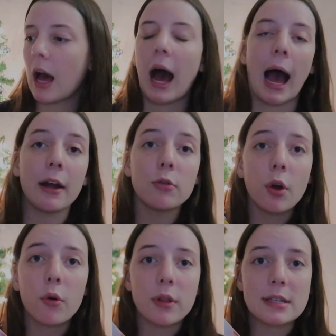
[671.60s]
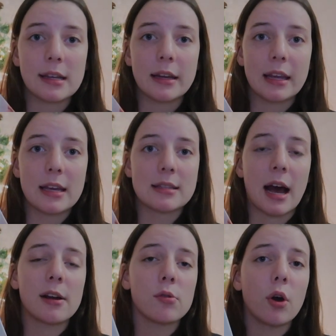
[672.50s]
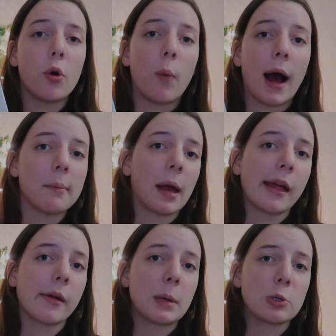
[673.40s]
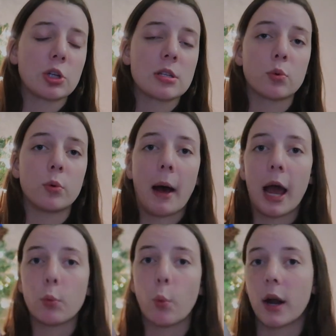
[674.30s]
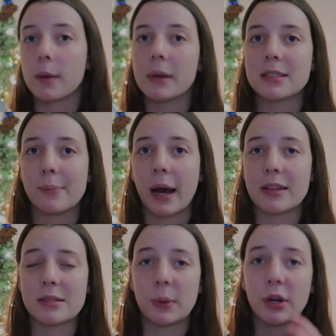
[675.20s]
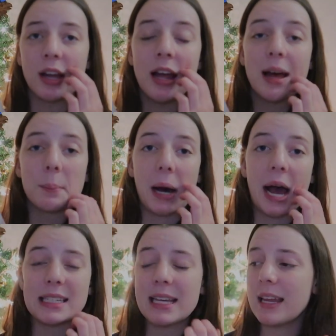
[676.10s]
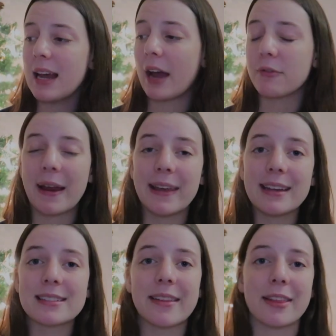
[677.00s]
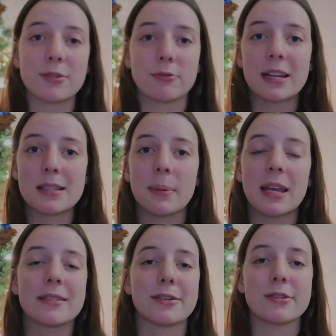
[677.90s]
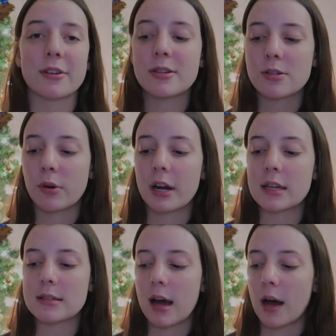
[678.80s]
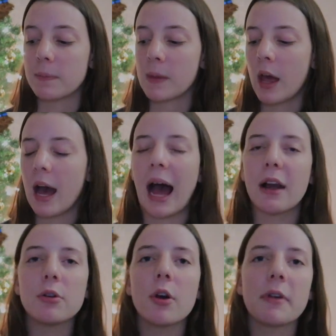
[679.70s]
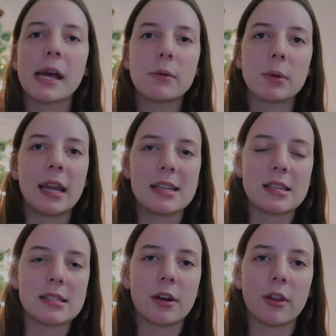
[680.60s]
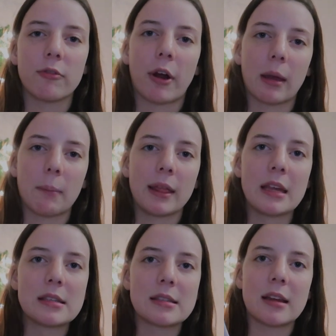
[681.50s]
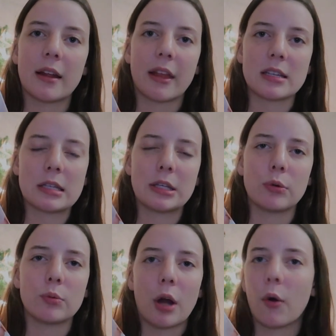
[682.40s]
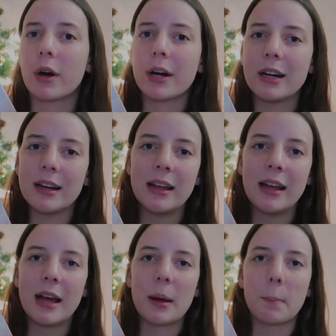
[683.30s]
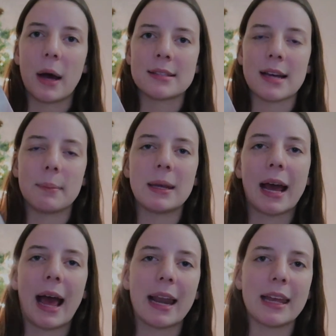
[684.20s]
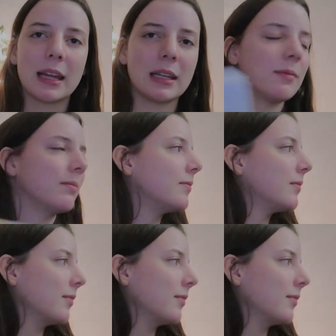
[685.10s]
I don't know who this lady is. I don't know why my elementary school mind wanted me to buy this book, but I did. I read it. There's recipes. There's good stories. I don't know if I would necessarily recommend this unless you know her, but I mean, I had it